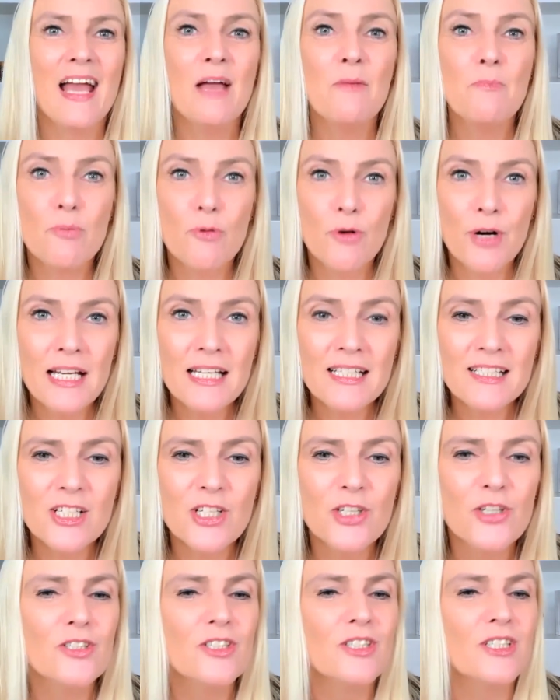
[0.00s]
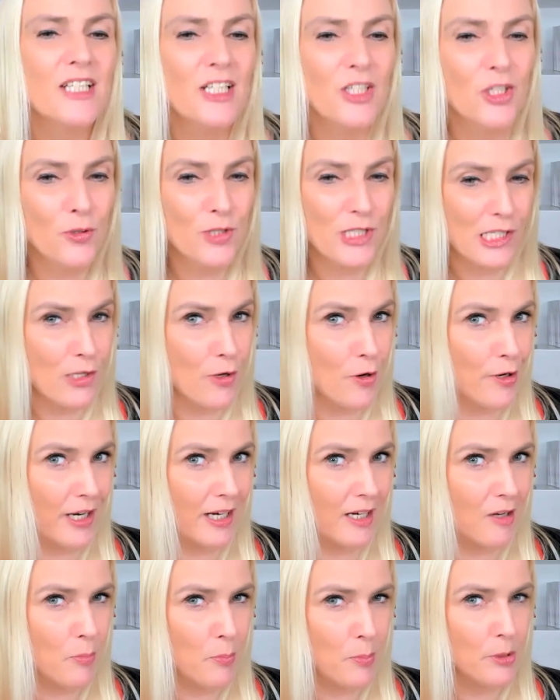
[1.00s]
Embrace continuous
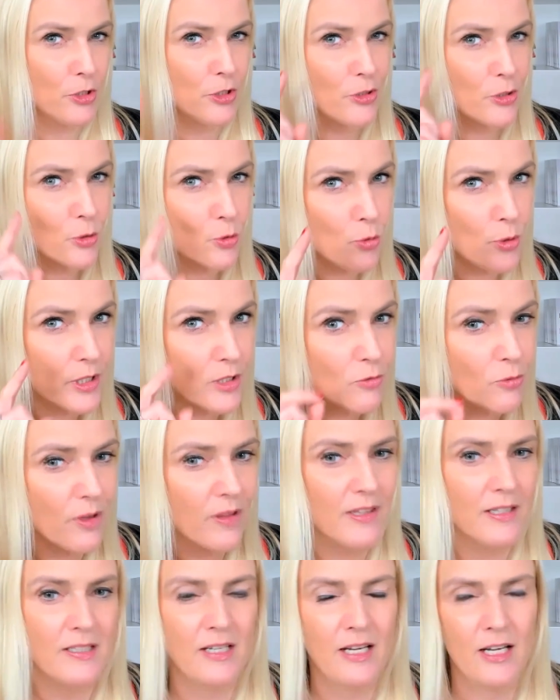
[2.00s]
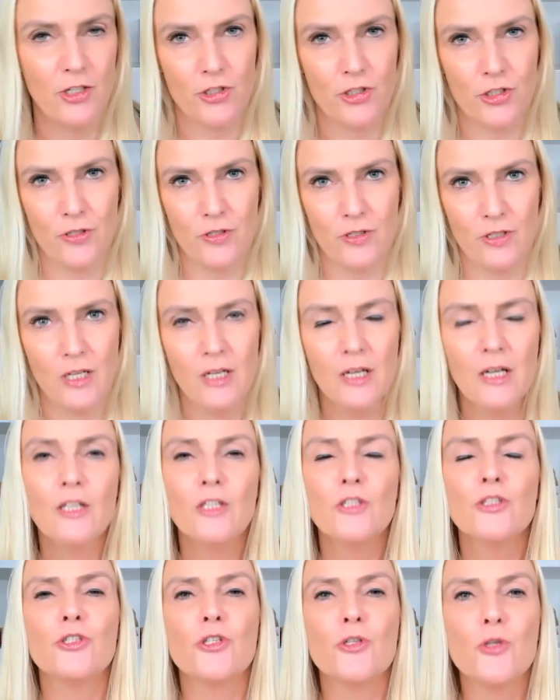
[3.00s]
learning, but do it with attention.
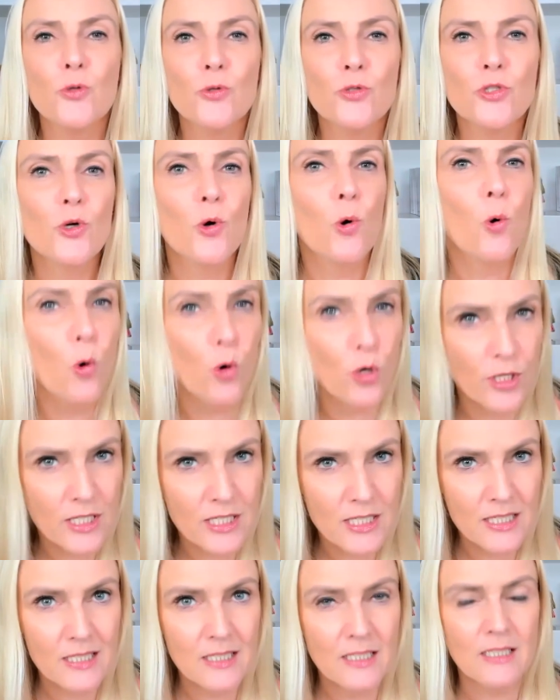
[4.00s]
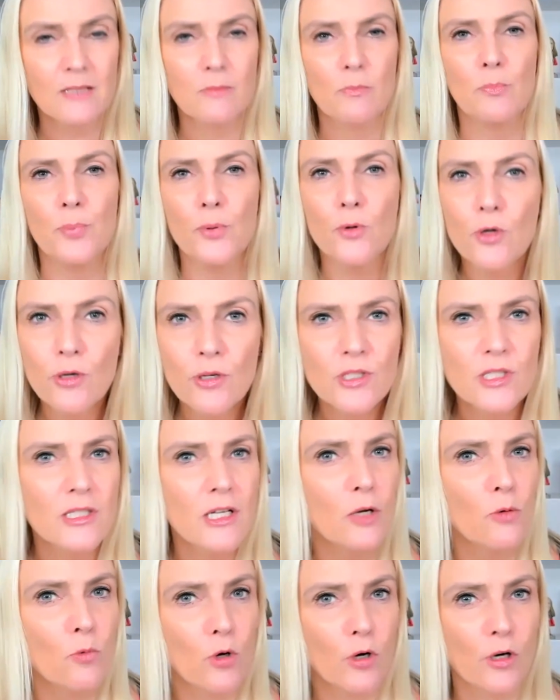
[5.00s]
Choose courses, books,
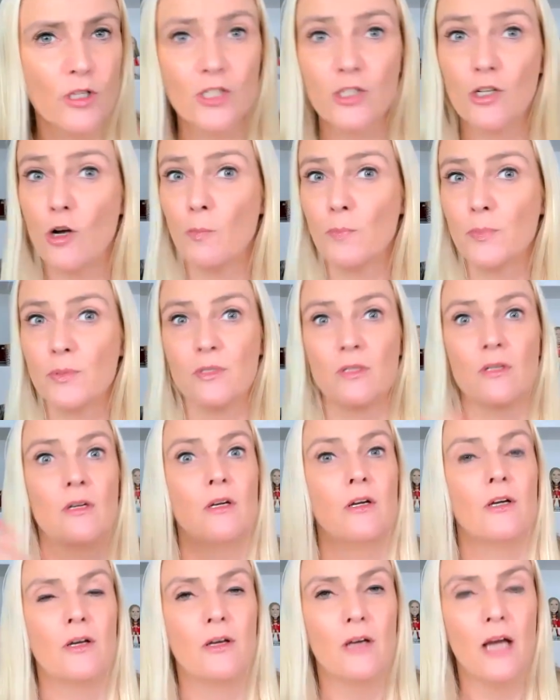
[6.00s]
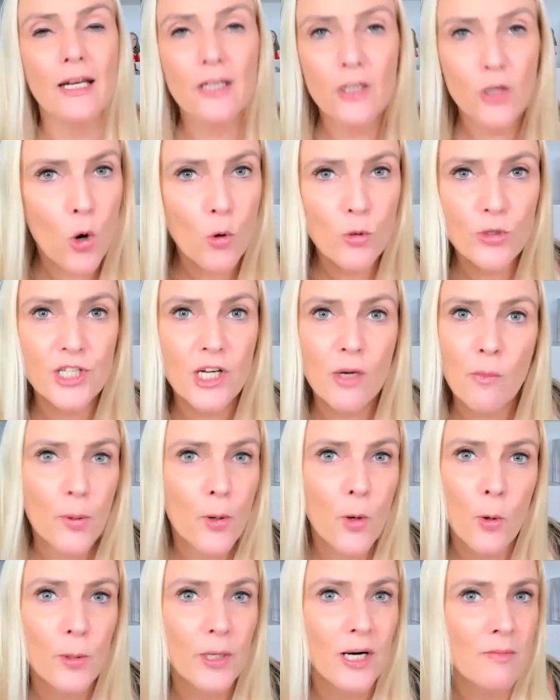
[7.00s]
and workshops, and coaching
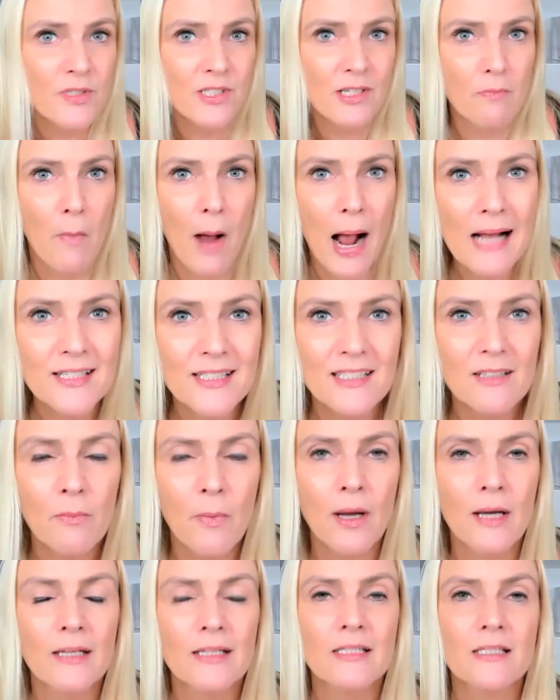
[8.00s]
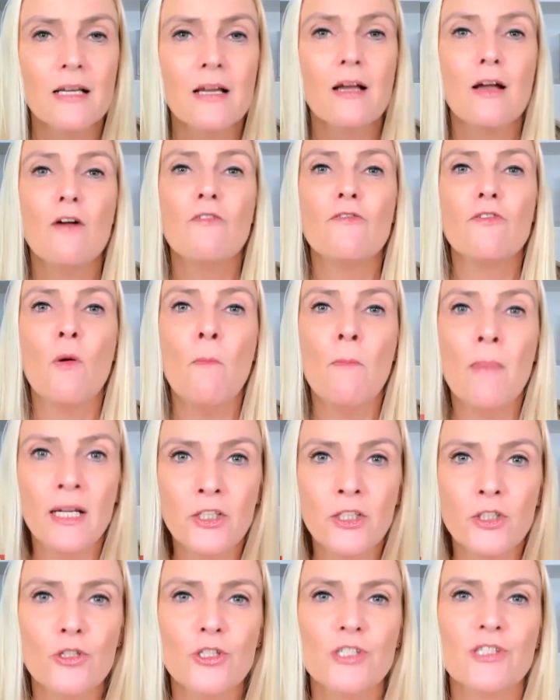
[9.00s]
programs and masterminds from
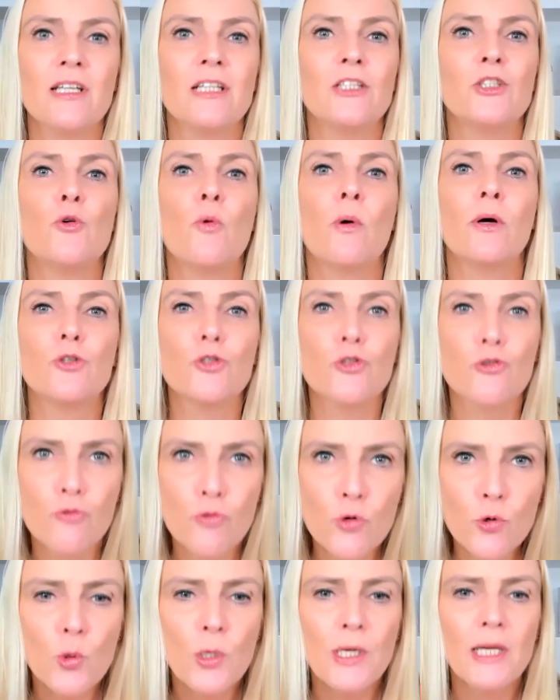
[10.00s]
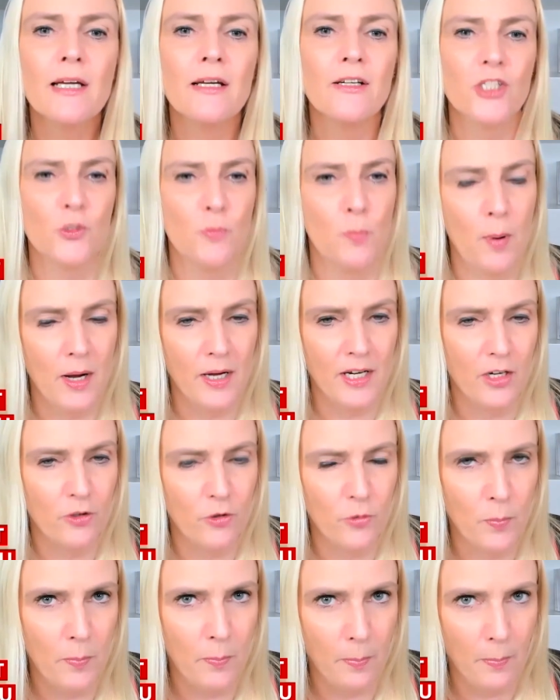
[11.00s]
mentors that you are truly
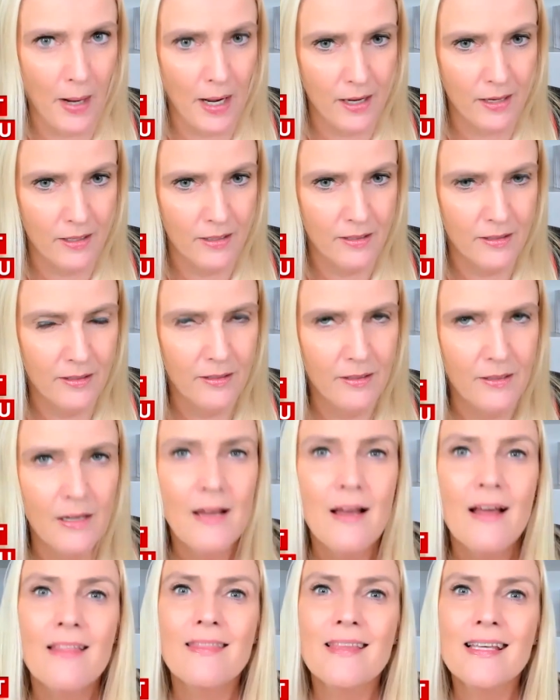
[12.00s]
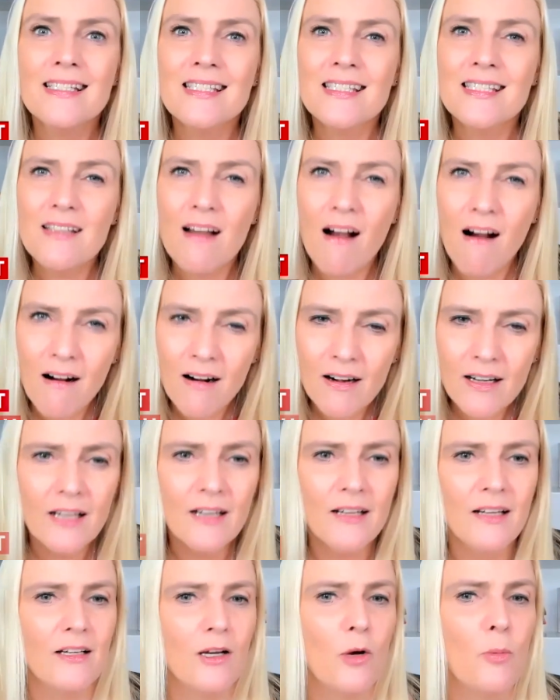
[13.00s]
inspired by. This
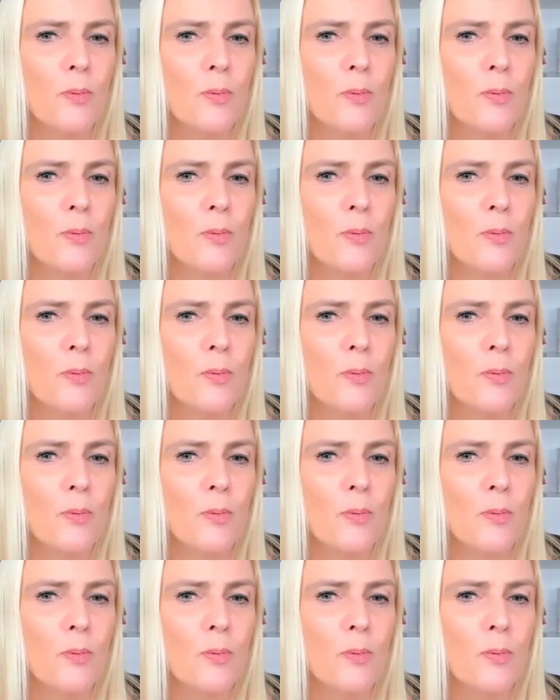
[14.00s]
targeted